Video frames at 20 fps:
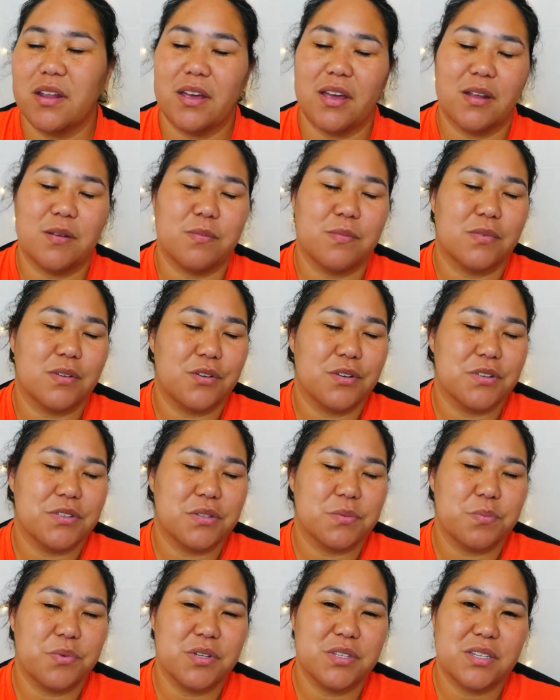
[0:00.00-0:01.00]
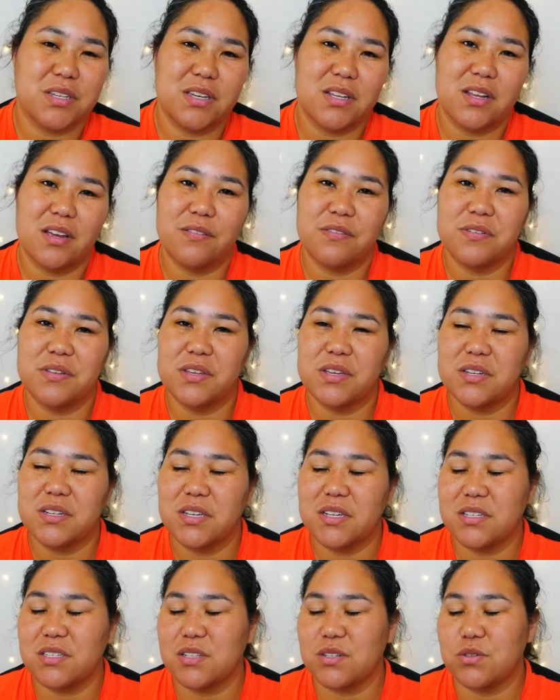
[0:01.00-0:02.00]
I had Chris's brisket. Everything
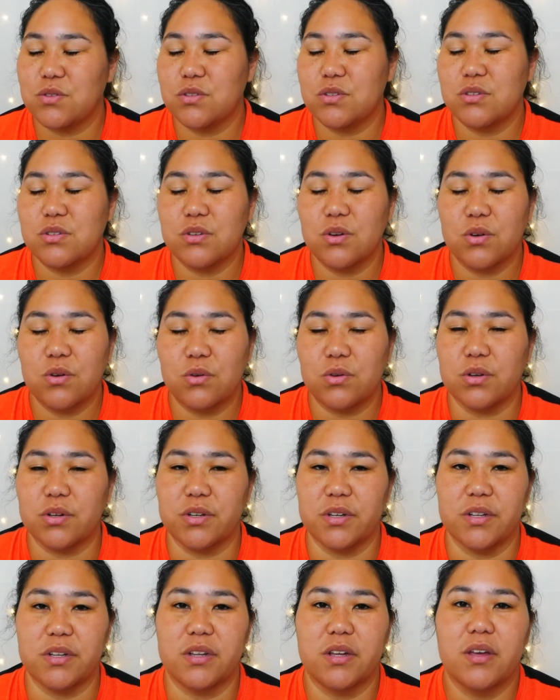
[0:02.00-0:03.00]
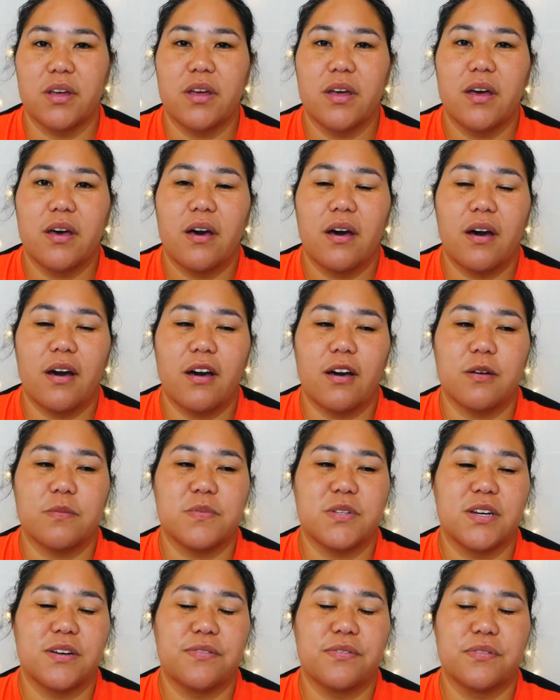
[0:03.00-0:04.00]
tasted so good.
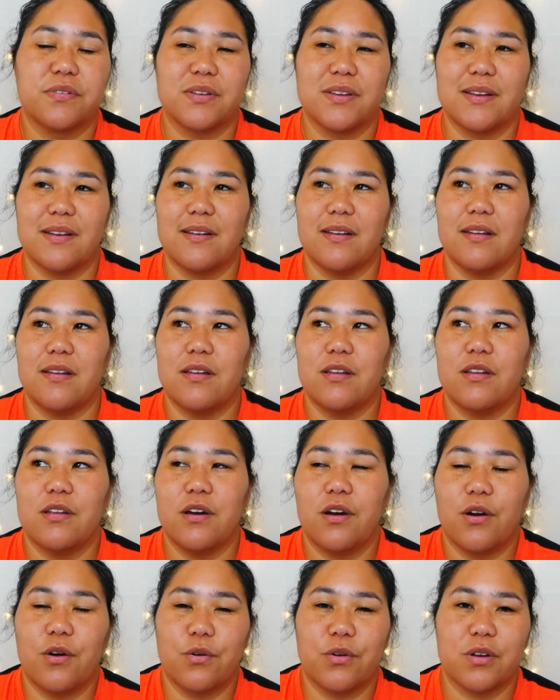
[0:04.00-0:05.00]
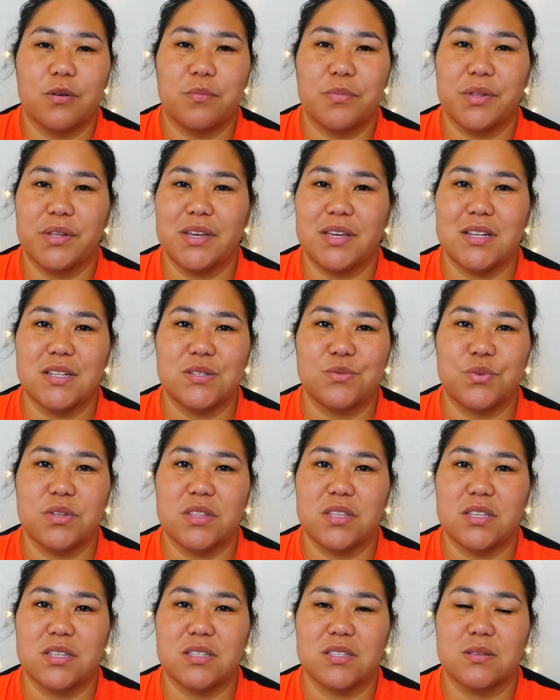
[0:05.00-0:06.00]
Definitely no complaints
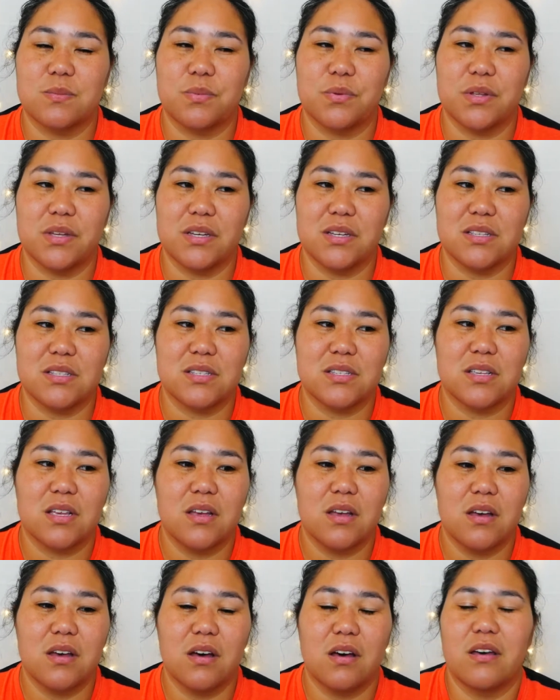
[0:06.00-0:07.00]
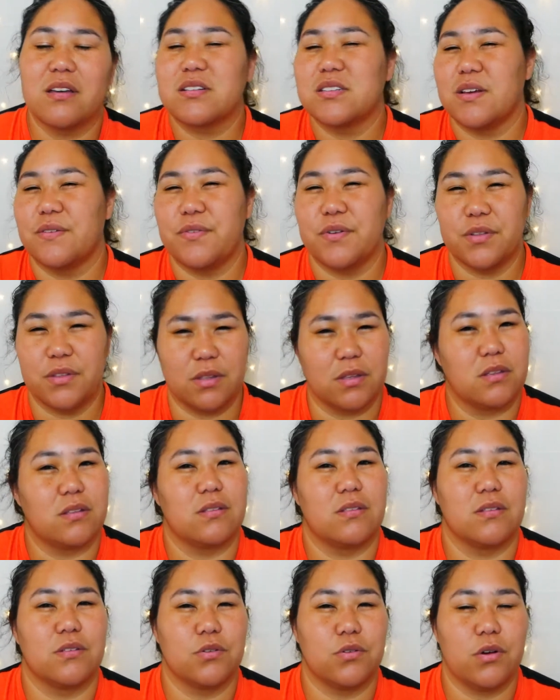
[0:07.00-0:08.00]
with this place, except for
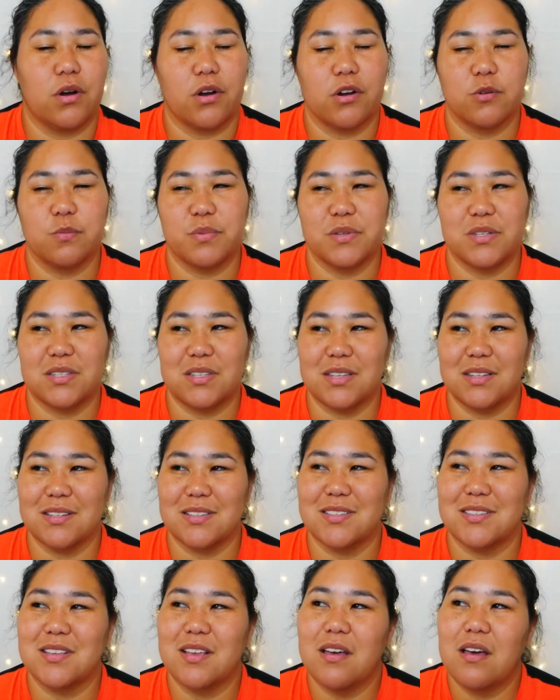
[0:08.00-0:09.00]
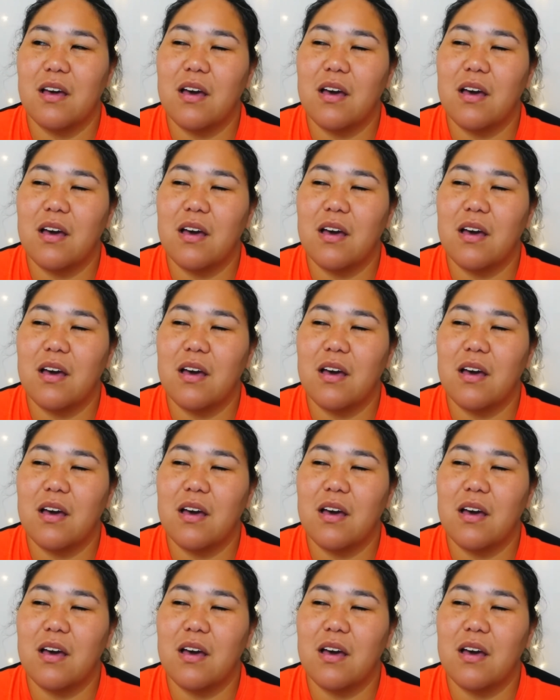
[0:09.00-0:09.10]
the little hard biscuits.